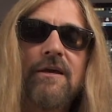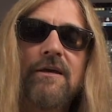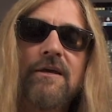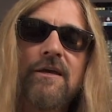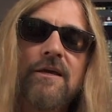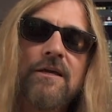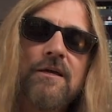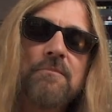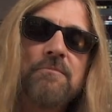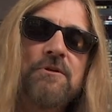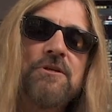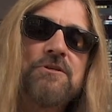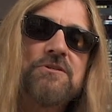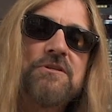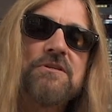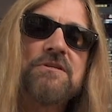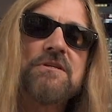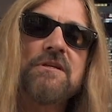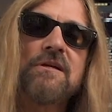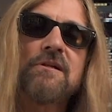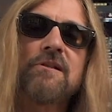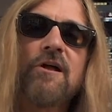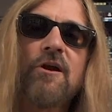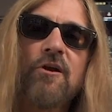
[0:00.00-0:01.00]
It can be used as
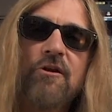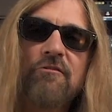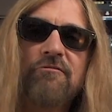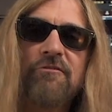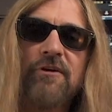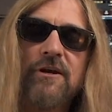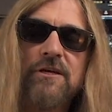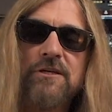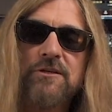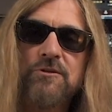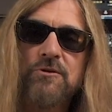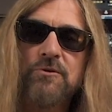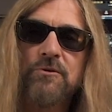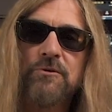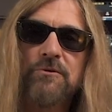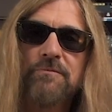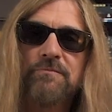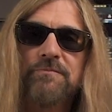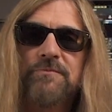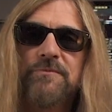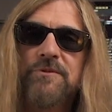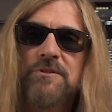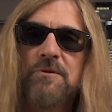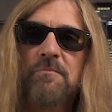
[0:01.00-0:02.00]
a clarifying tool
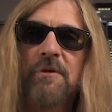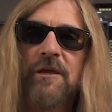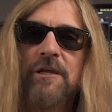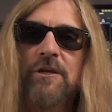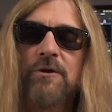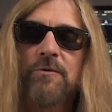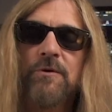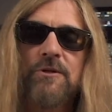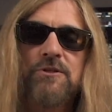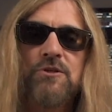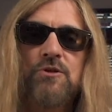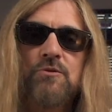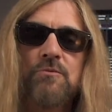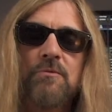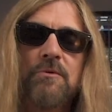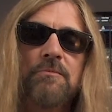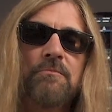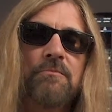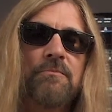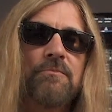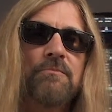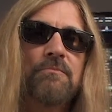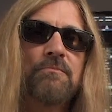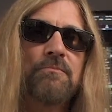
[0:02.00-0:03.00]
to make your instrument
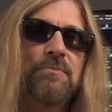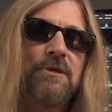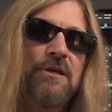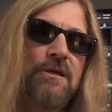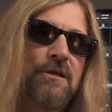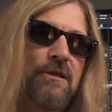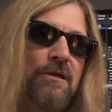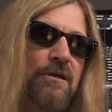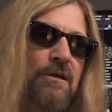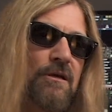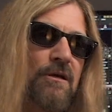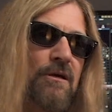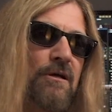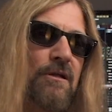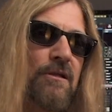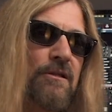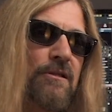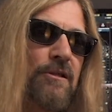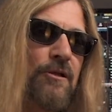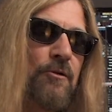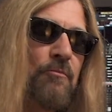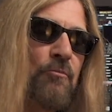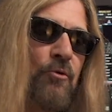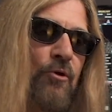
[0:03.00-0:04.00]
be a
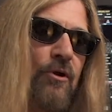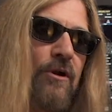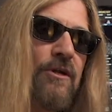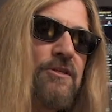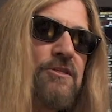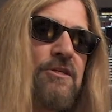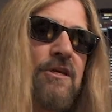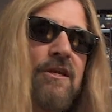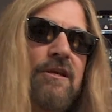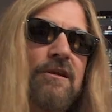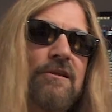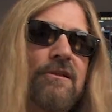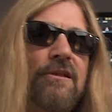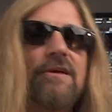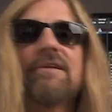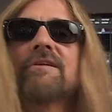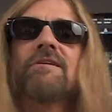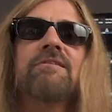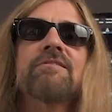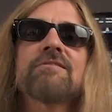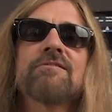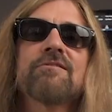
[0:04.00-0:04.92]
little more articulate,